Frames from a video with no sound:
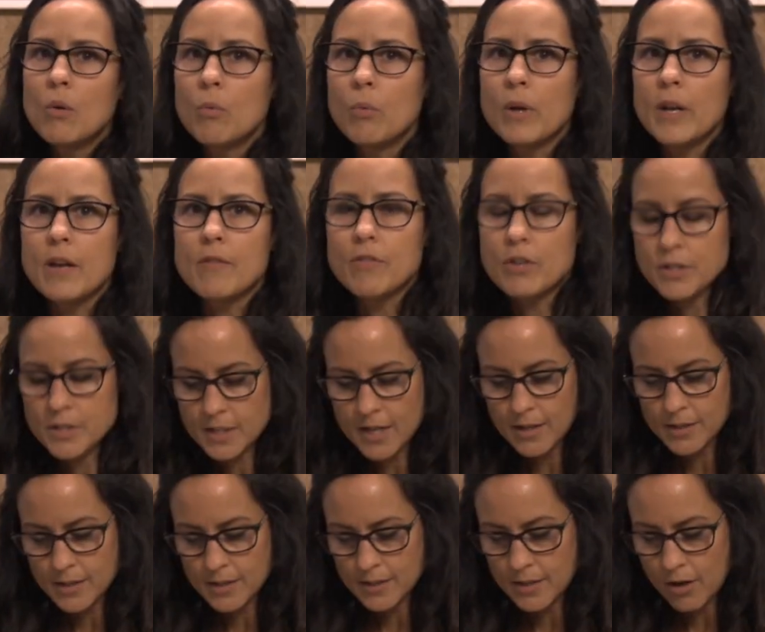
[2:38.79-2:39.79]
whatever is
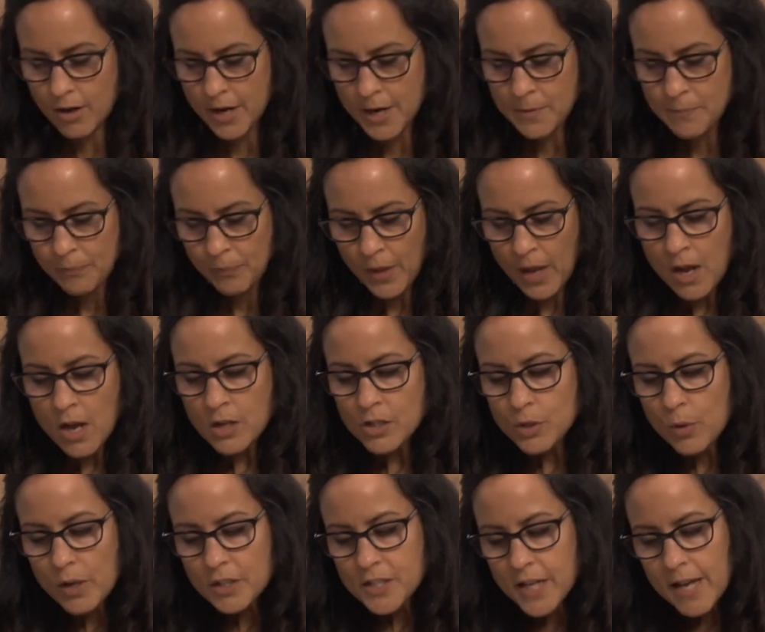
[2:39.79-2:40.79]
necessary.
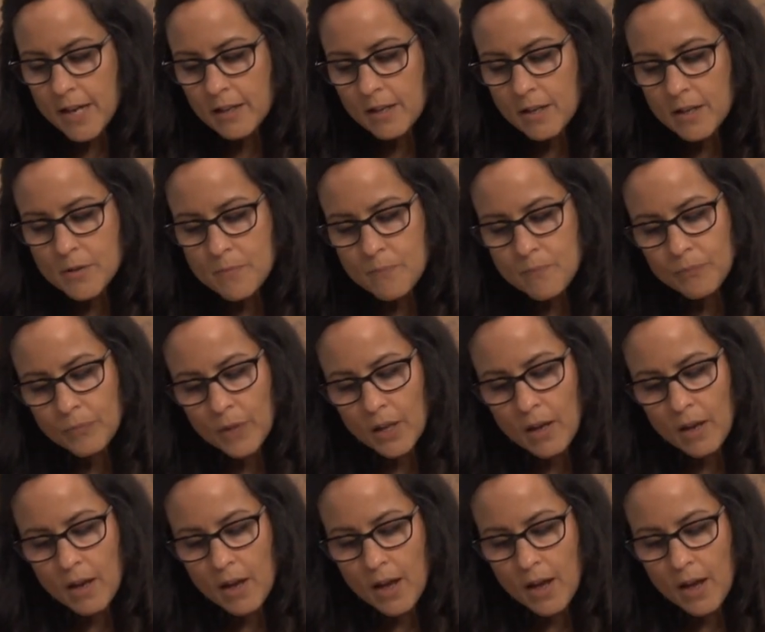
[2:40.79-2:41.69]
So I'll take an